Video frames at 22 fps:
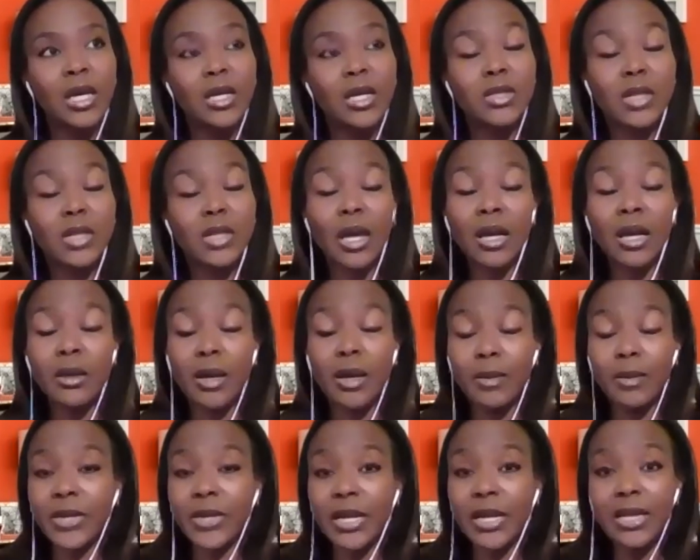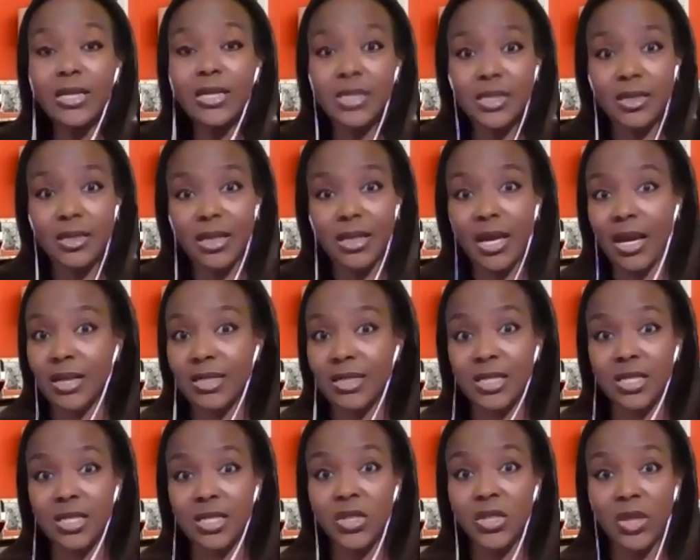So I, I, played to
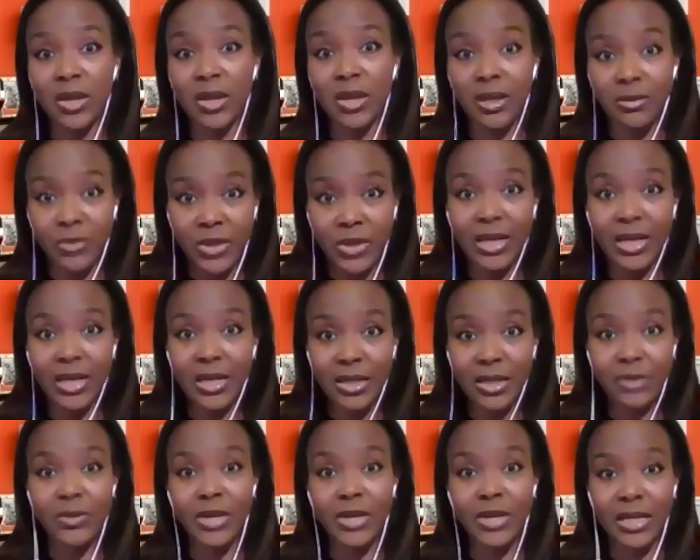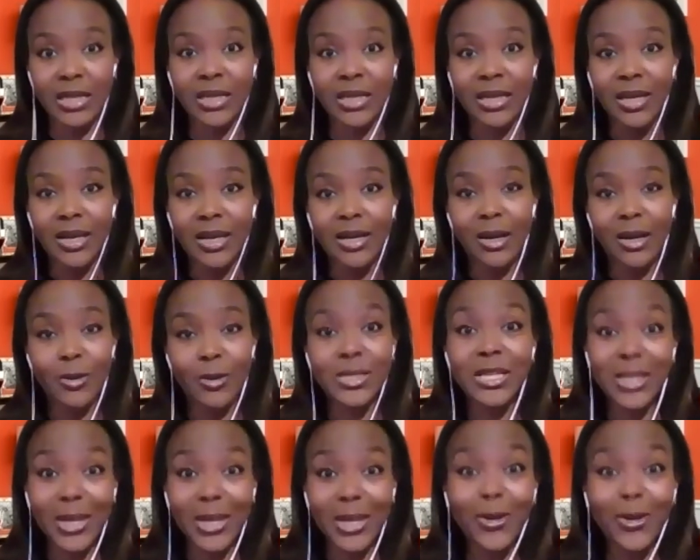that. You know, I really, really, I
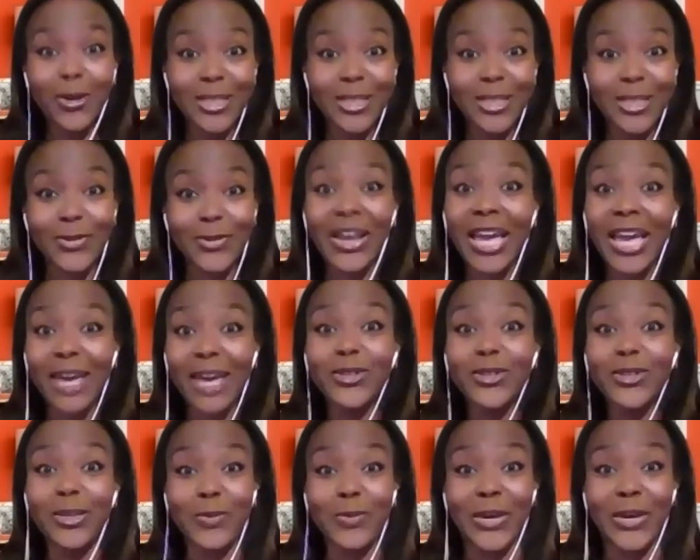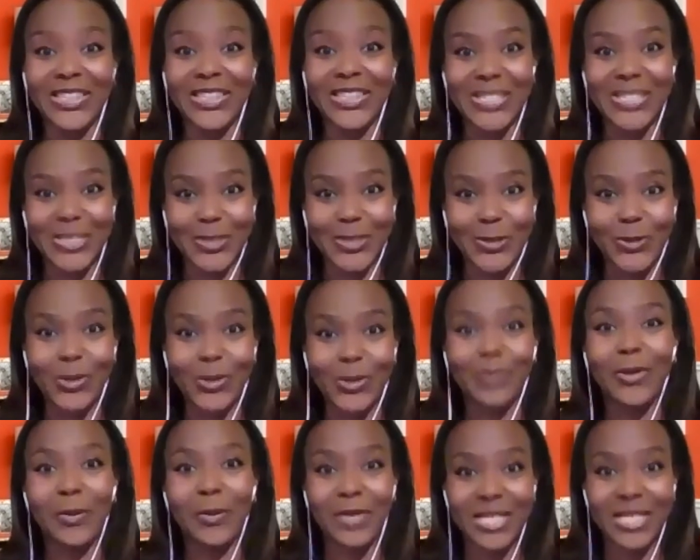was encouraged very heavily by the school
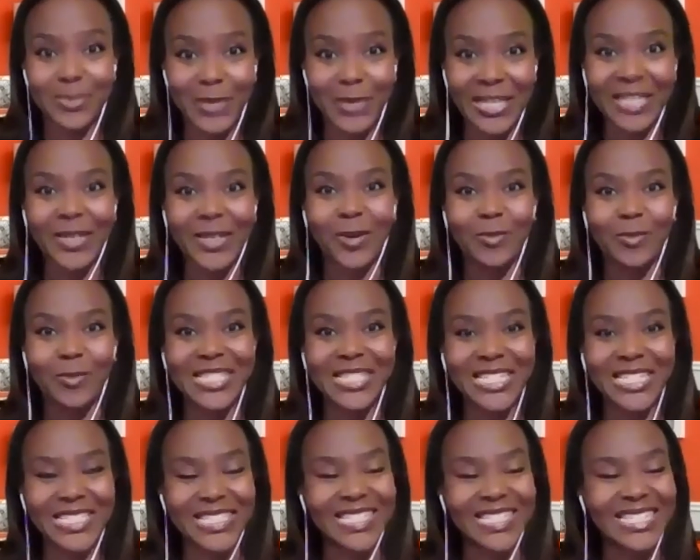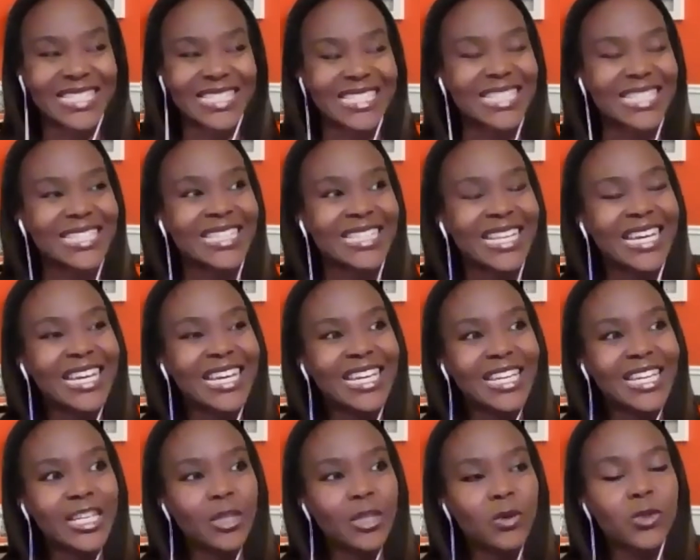with public speaking competitions and,
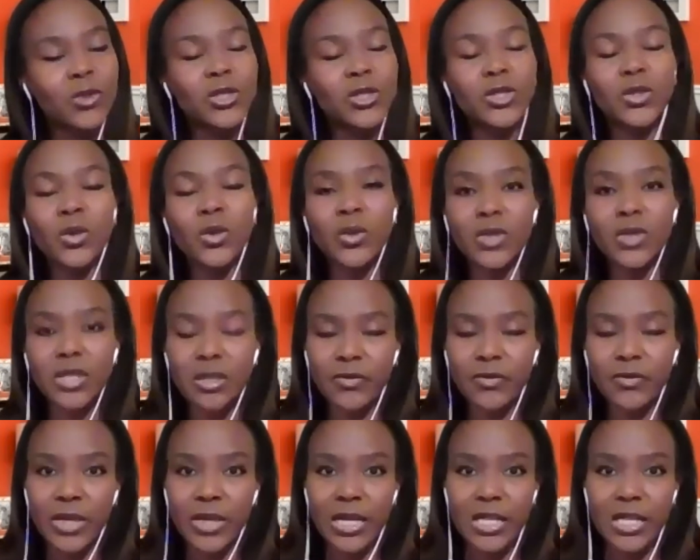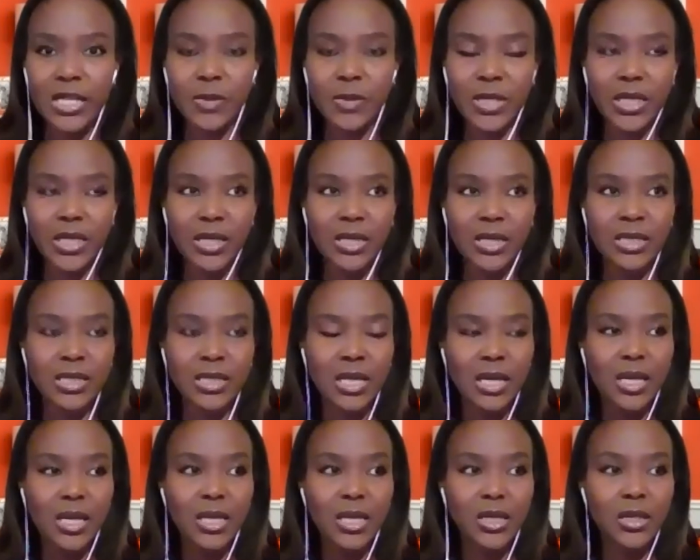you know, all sorts of things because,
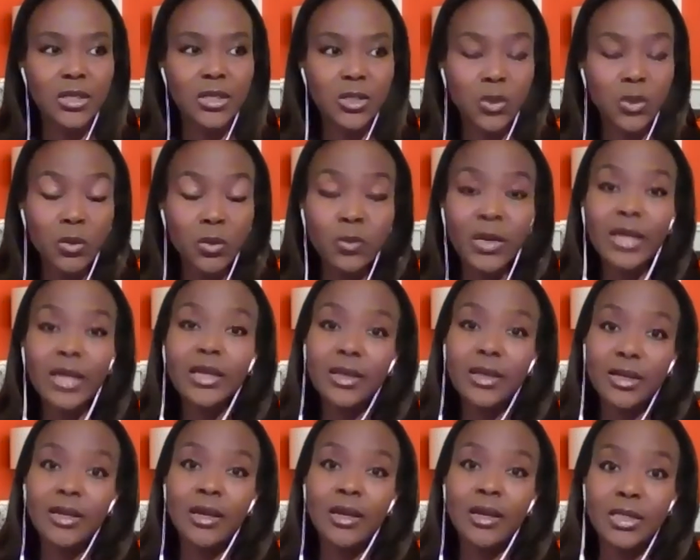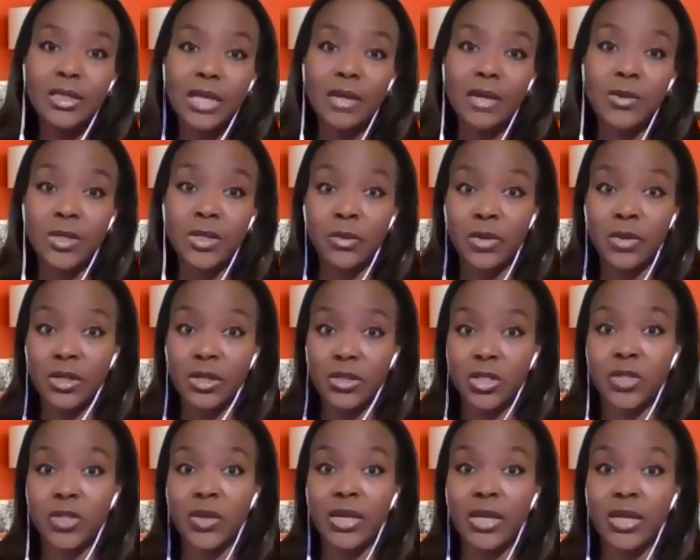you know, the school recognized that was a real
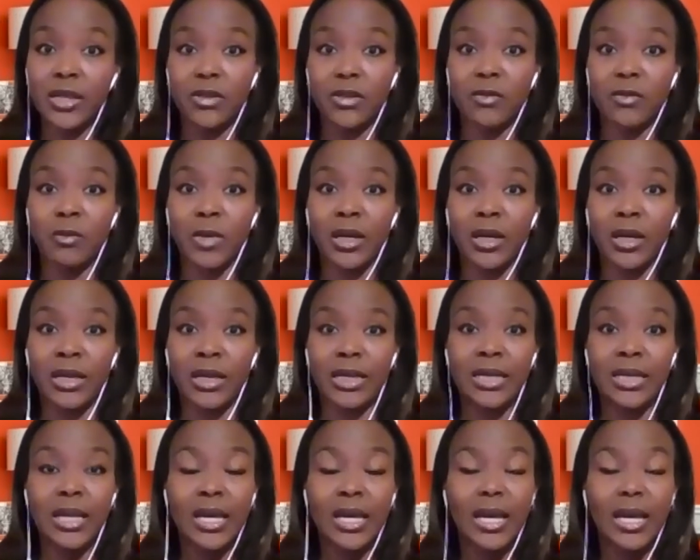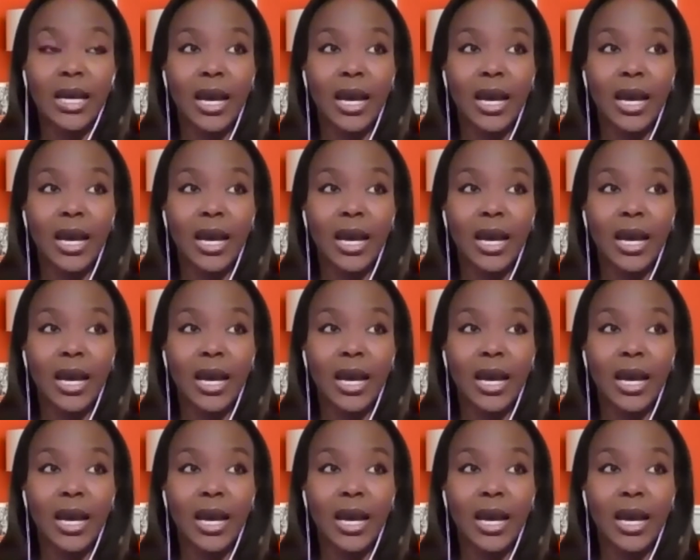strength of mine.